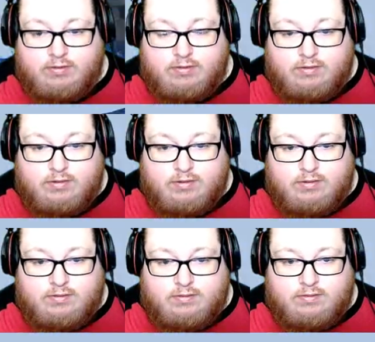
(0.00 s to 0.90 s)

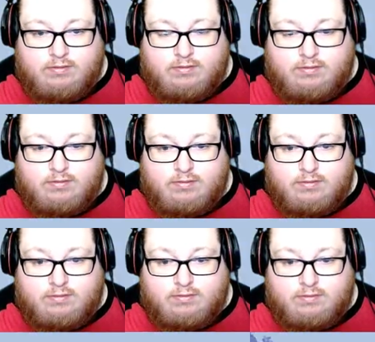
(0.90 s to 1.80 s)
Nothing is said.